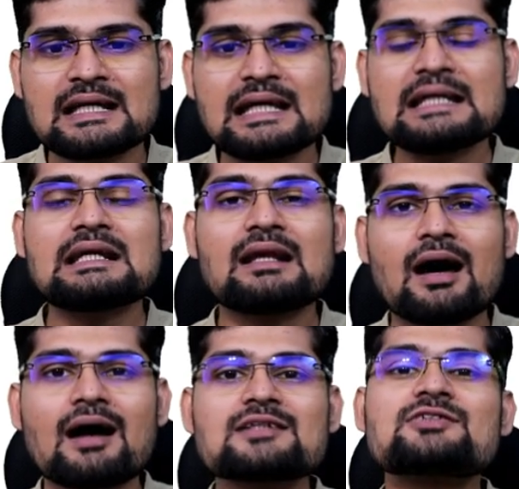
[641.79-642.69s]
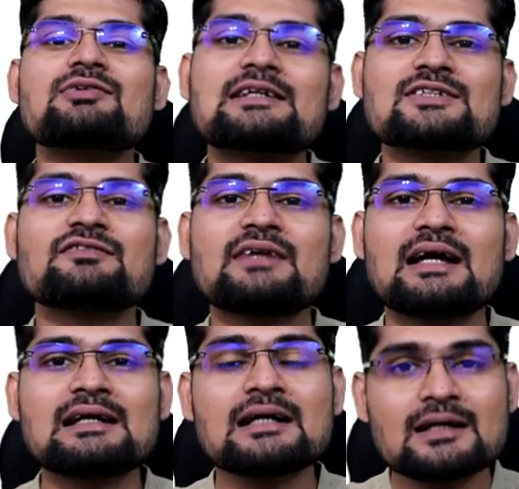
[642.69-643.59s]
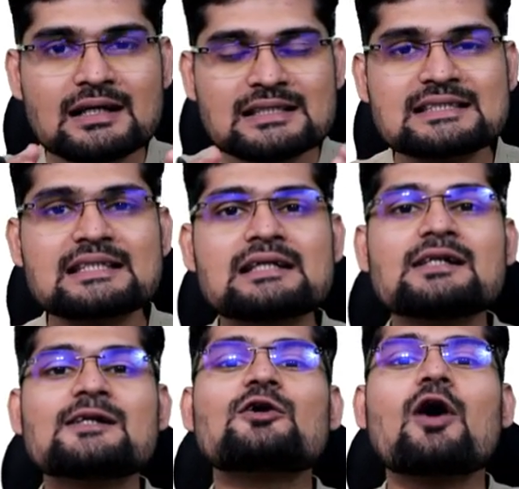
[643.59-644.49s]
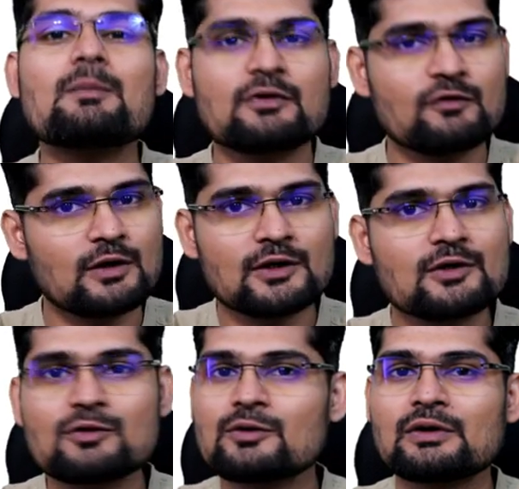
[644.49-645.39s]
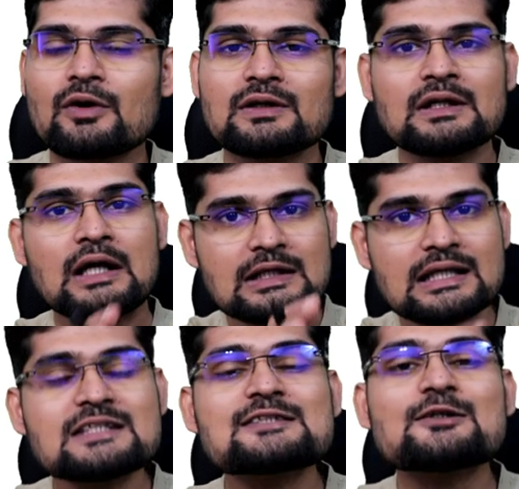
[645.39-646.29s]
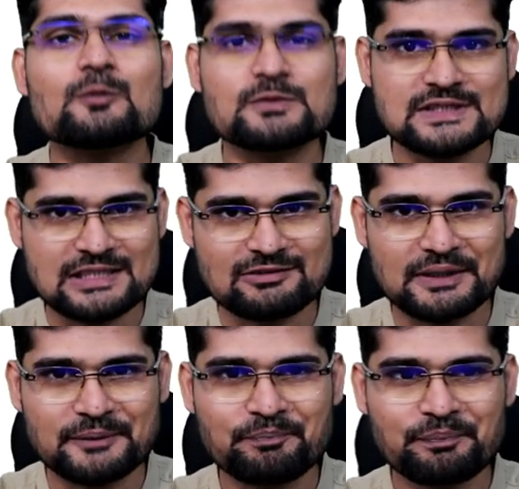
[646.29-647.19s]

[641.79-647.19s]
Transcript: In large tracts of land, a single crop were grown on hill slopes generally,